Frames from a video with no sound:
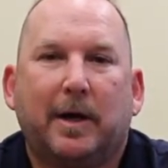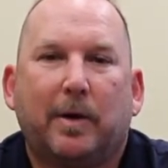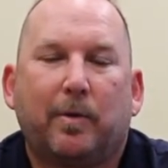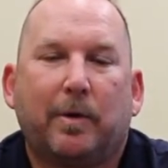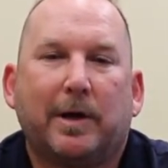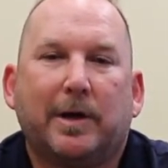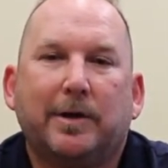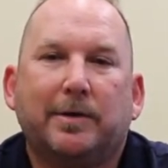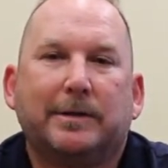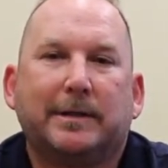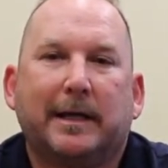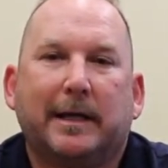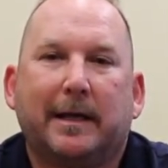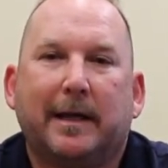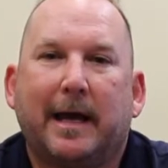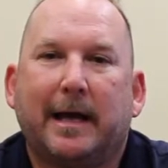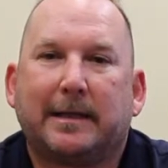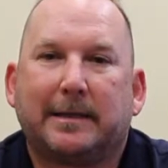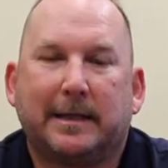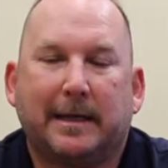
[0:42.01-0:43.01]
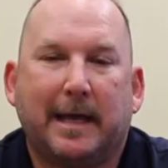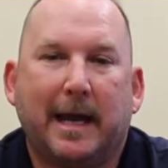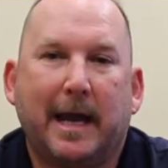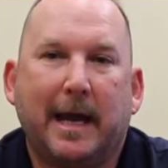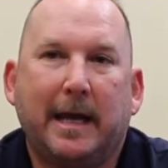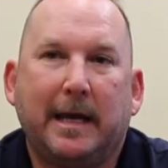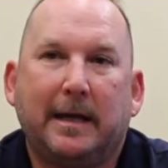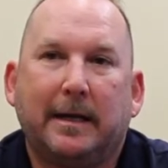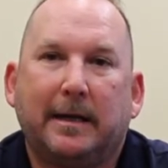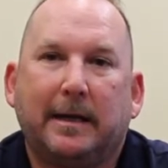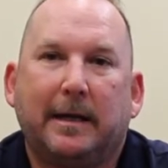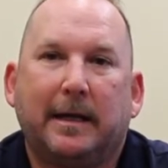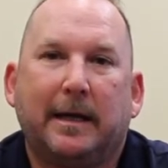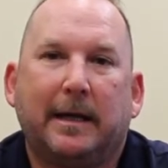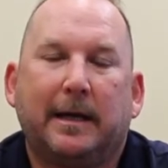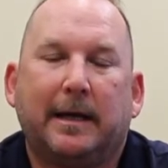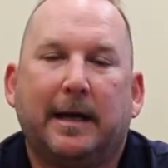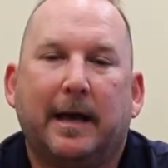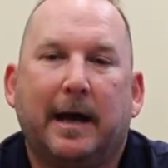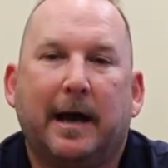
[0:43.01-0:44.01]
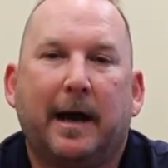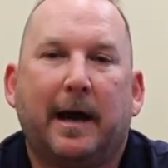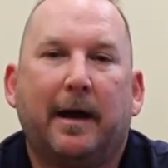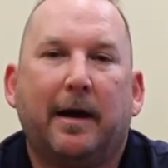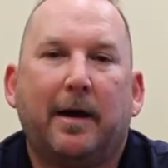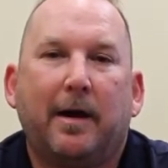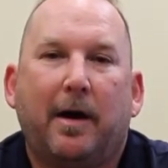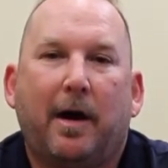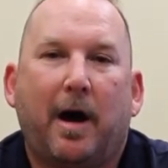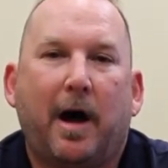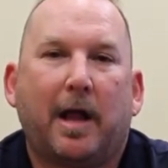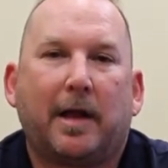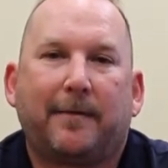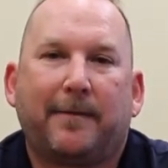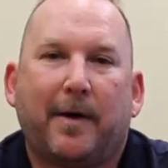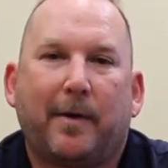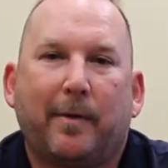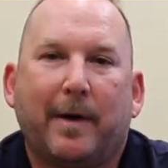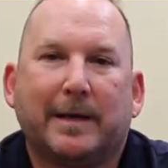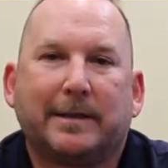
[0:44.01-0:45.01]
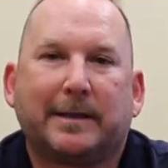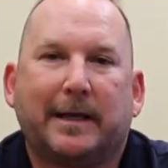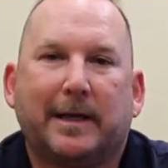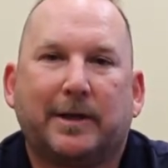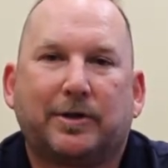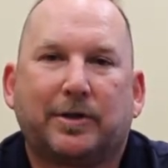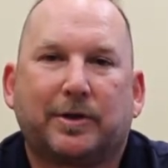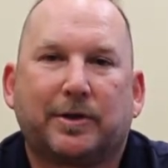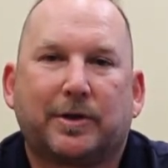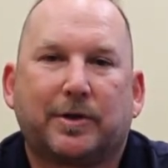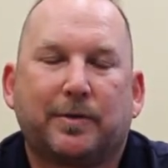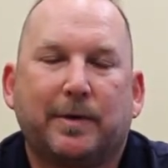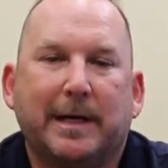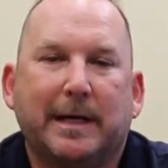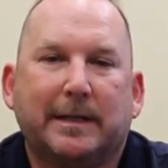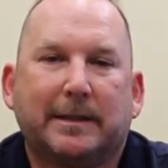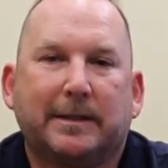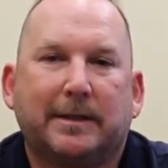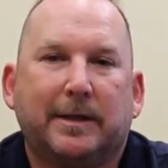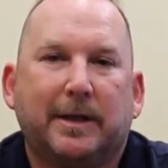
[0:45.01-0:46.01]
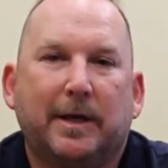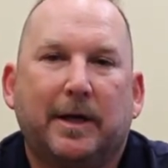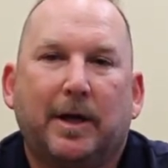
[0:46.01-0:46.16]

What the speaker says: We're using that today in all of our residential streets.